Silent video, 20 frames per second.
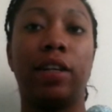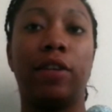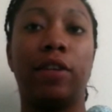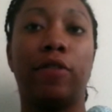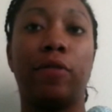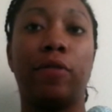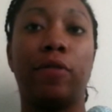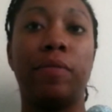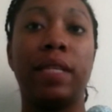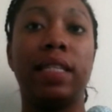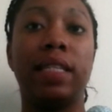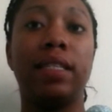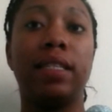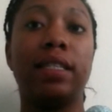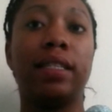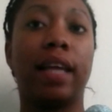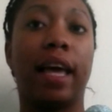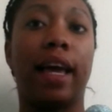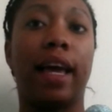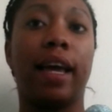From this
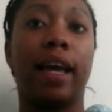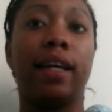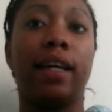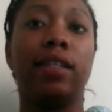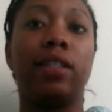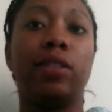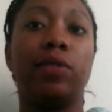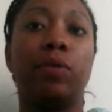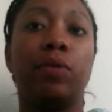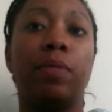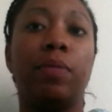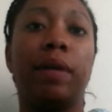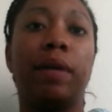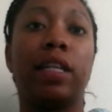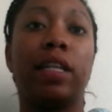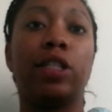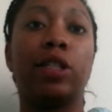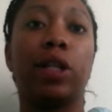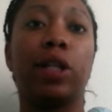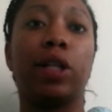stage, we
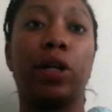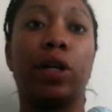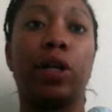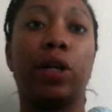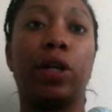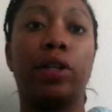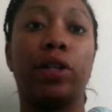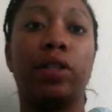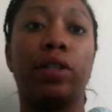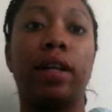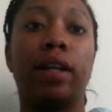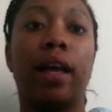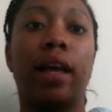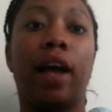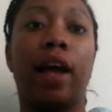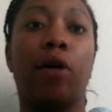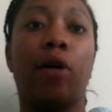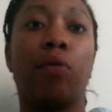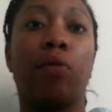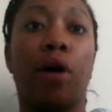begin to learn
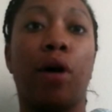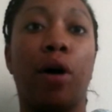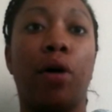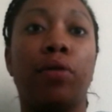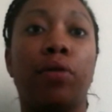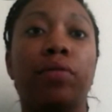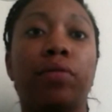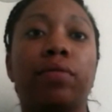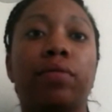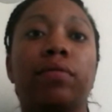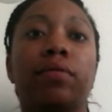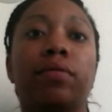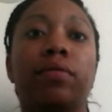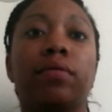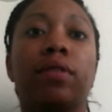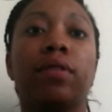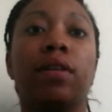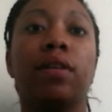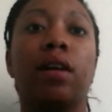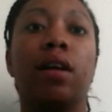and grow.
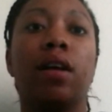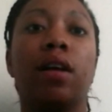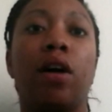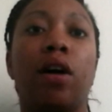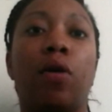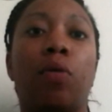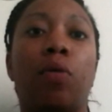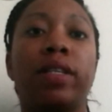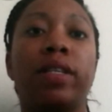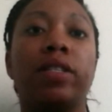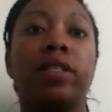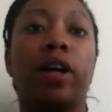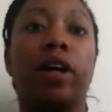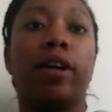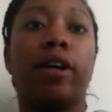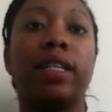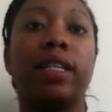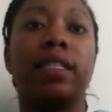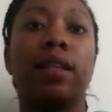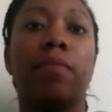We
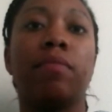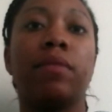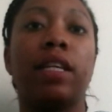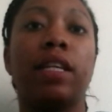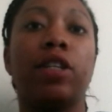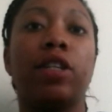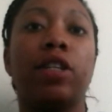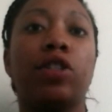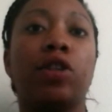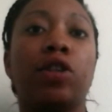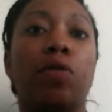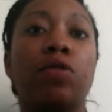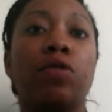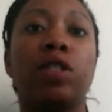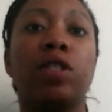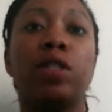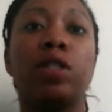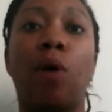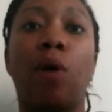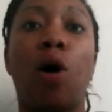started something so
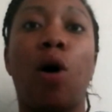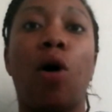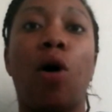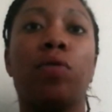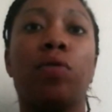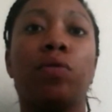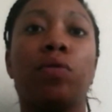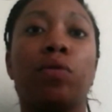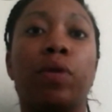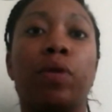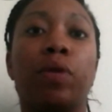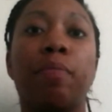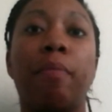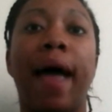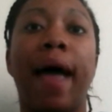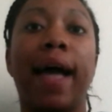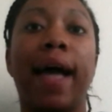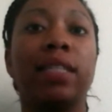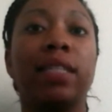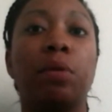small with
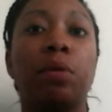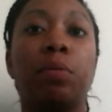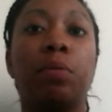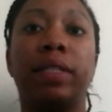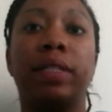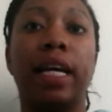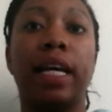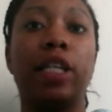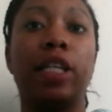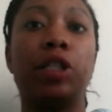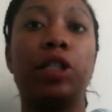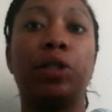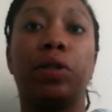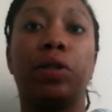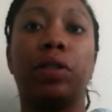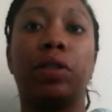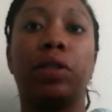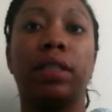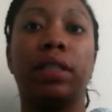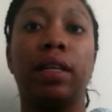maximum
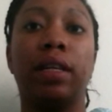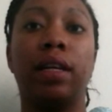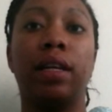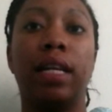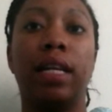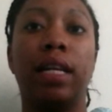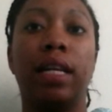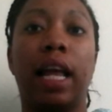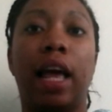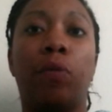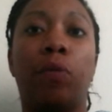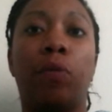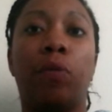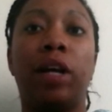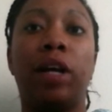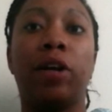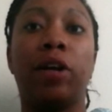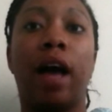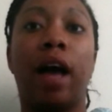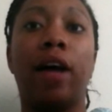potential, and we
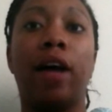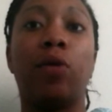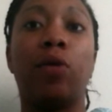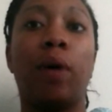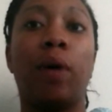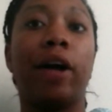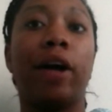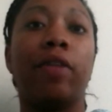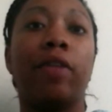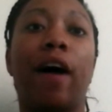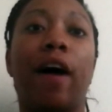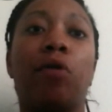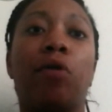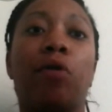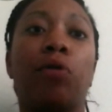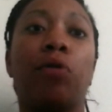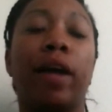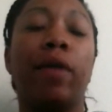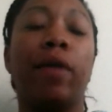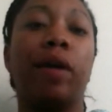are not aware of how
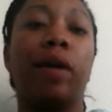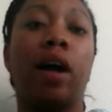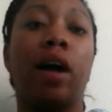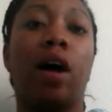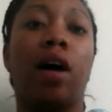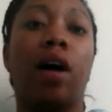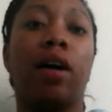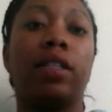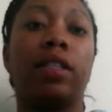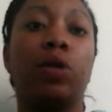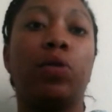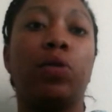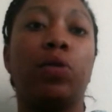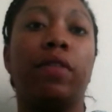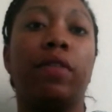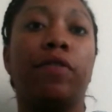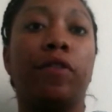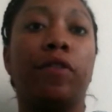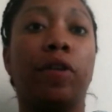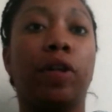great we are until we
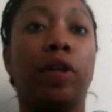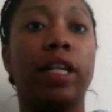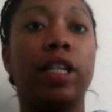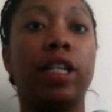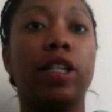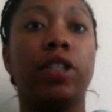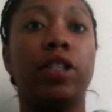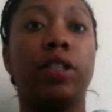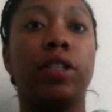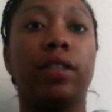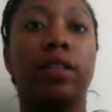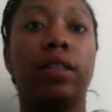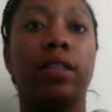flourish.